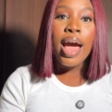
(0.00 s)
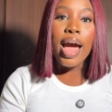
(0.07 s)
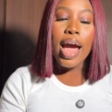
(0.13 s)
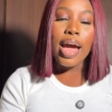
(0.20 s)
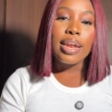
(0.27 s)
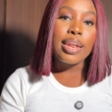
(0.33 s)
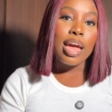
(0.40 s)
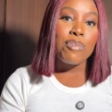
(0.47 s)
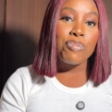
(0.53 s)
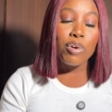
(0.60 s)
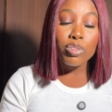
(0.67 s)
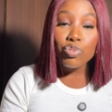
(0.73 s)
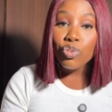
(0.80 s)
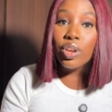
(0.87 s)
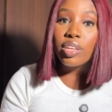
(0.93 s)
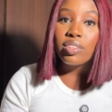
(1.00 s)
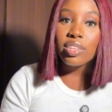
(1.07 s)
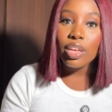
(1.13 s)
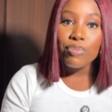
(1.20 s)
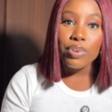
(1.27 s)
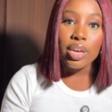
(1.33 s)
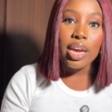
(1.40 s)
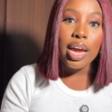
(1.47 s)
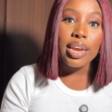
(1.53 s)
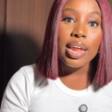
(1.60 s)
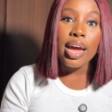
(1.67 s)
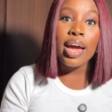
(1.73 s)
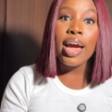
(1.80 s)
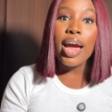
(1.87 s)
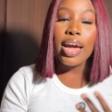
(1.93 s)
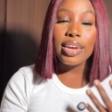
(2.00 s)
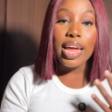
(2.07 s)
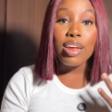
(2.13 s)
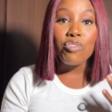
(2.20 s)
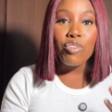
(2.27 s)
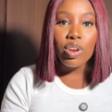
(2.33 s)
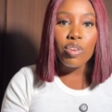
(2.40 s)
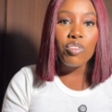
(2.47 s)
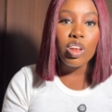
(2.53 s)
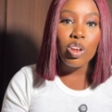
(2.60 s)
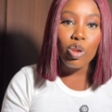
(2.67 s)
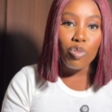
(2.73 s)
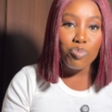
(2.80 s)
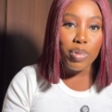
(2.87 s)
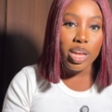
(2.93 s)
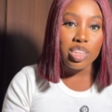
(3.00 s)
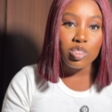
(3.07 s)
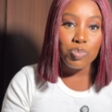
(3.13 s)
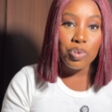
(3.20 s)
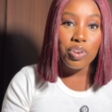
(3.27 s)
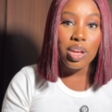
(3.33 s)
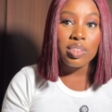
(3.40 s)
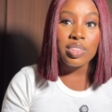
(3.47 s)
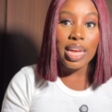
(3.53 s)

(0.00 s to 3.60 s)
and I felt really safe in Ghana, and I really, really loved my experience,